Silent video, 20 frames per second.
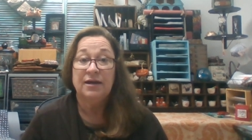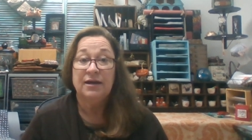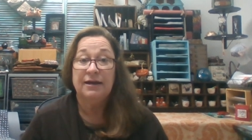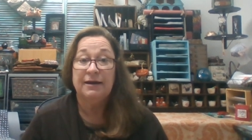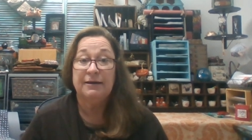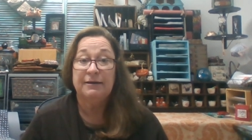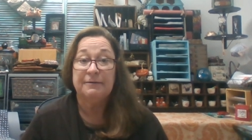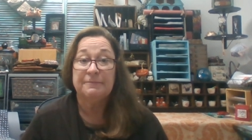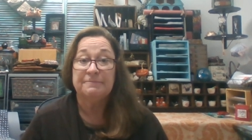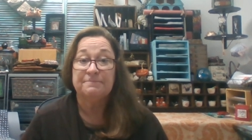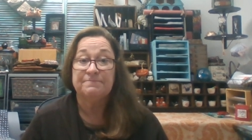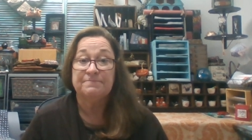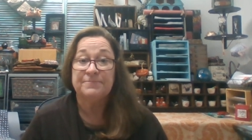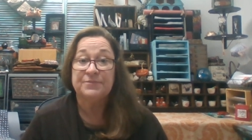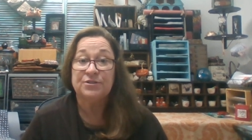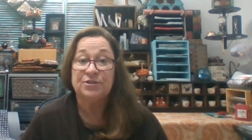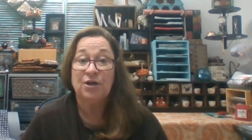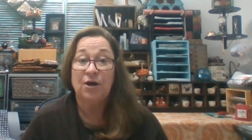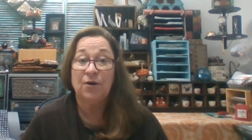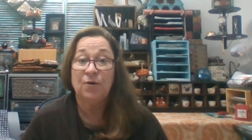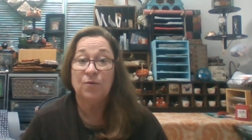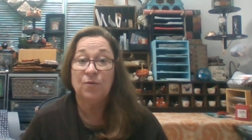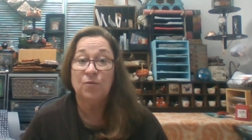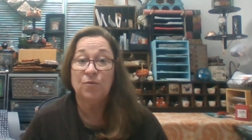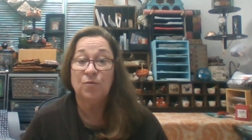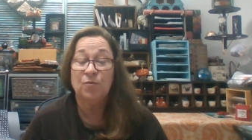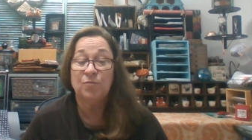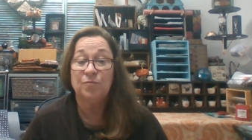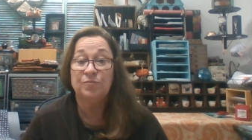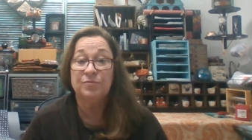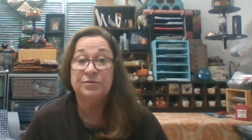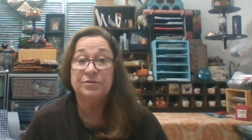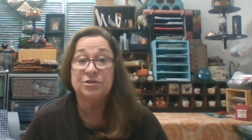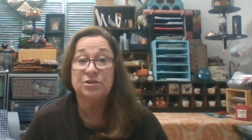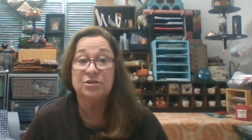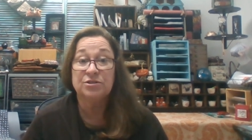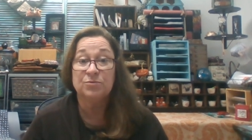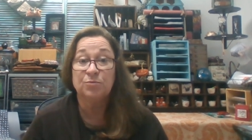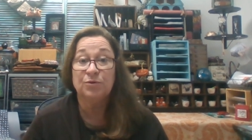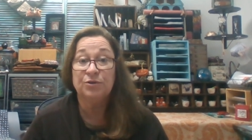Um, so
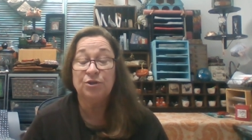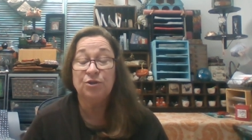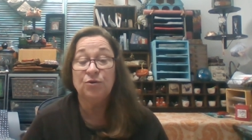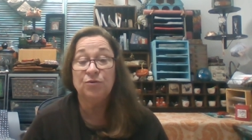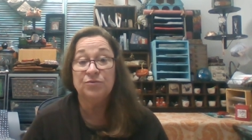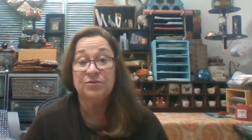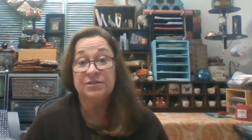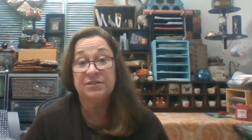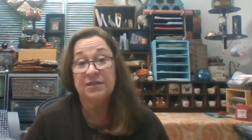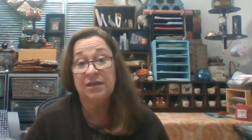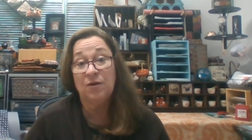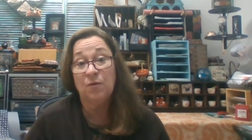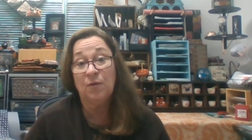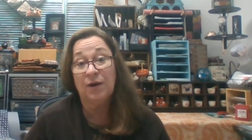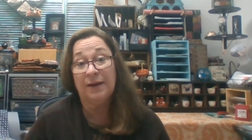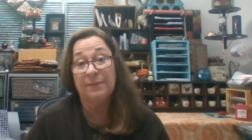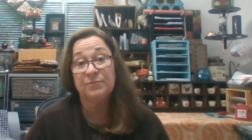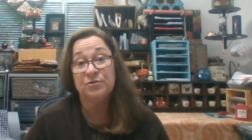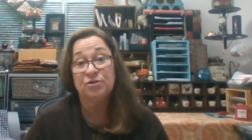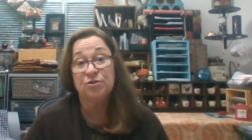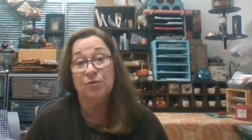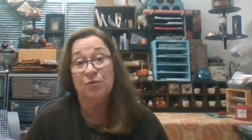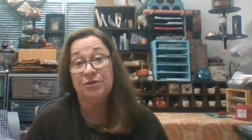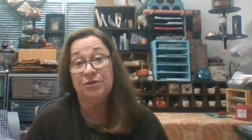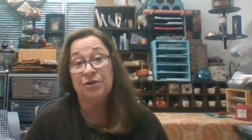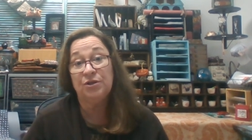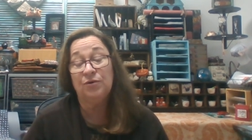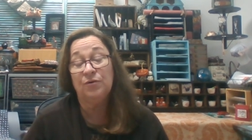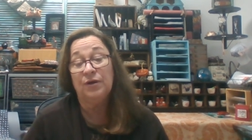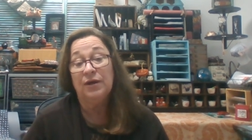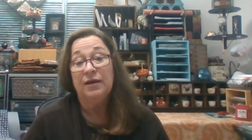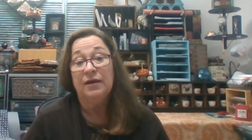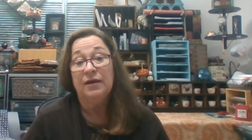just when you see what I'm showing you,